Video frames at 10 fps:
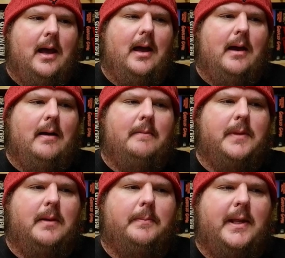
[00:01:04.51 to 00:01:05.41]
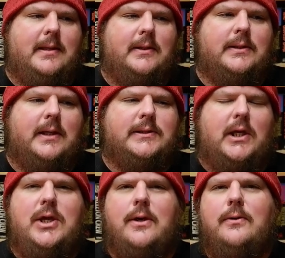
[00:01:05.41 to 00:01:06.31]
um, but there there's
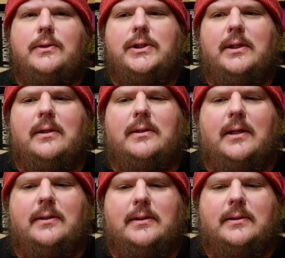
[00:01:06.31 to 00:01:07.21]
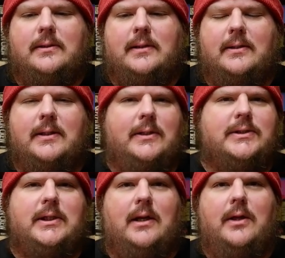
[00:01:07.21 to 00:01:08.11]
a huge there
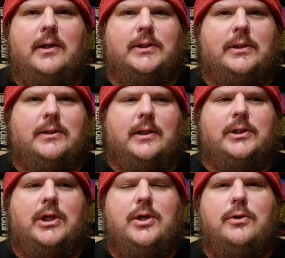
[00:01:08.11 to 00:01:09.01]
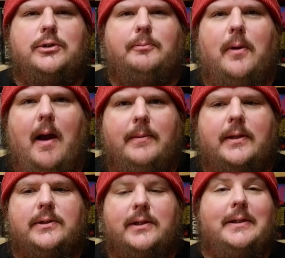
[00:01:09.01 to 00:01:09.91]
there's there's a, there's a huge problem.